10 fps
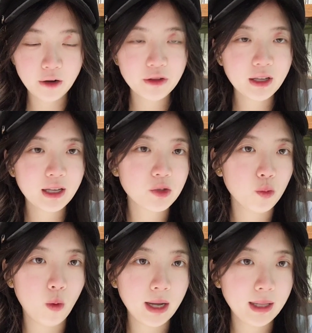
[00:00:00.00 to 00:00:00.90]
don't think
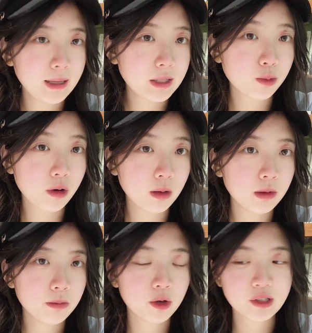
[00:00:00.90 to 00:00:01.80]
it's Wiley's
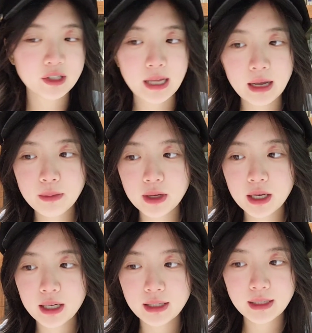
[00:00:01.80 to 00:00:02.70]
problem per se,
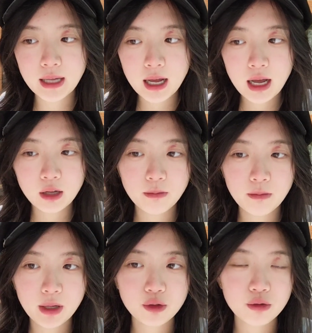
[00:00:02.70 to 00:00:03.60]
because
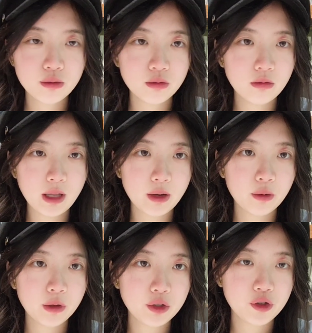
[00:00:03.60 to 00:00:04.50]
Manchu
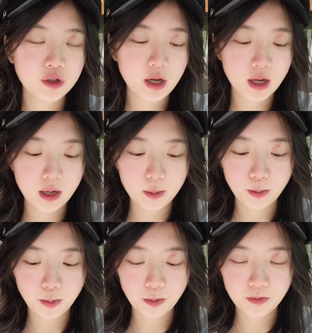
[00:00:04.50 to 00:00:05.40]
language
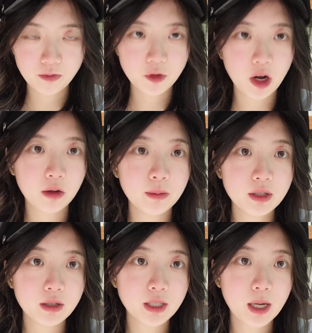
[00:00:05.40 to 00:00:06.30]

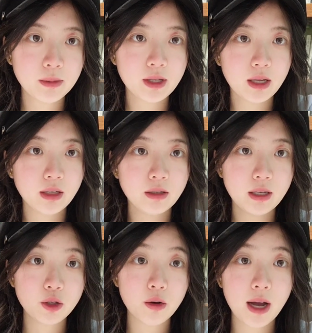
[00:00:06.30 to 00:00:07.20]
documents, sometimes
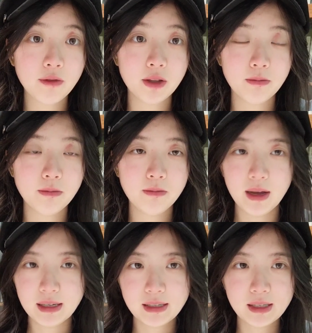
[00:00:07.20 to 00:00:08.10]
they don't have the
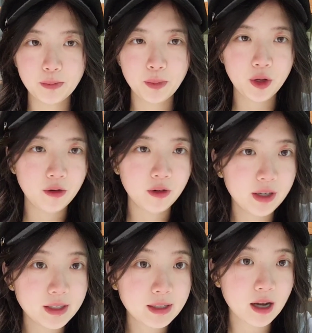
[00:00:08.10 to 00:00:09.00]
best
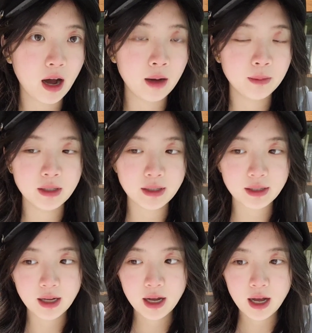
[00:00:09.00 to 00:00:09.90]
periods, commas,